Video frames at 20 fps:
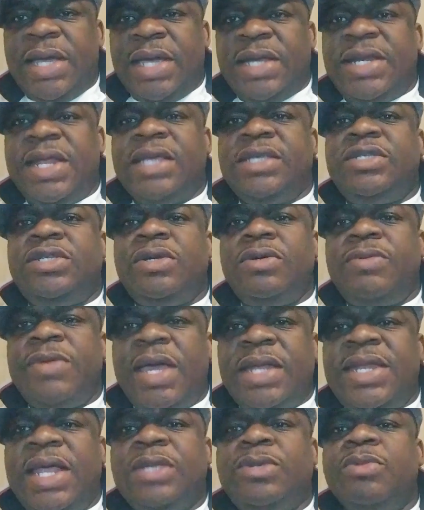A
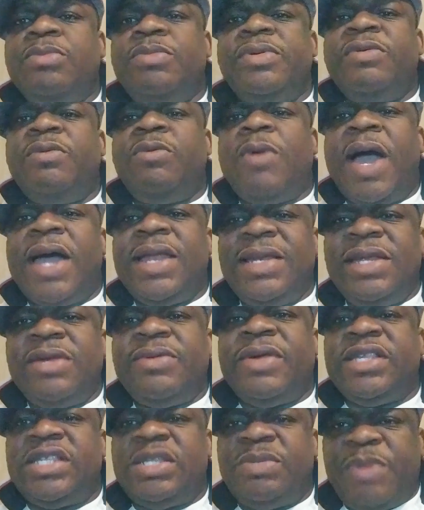Nigeria that will be widely
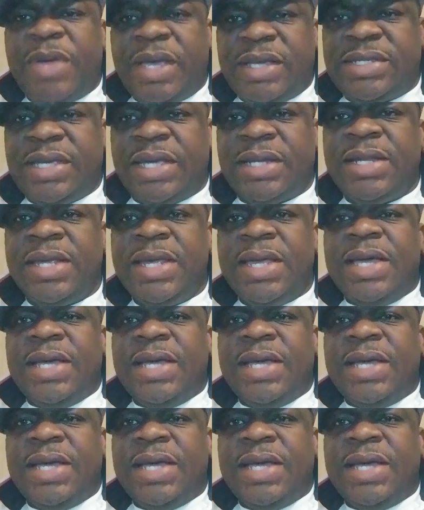respected,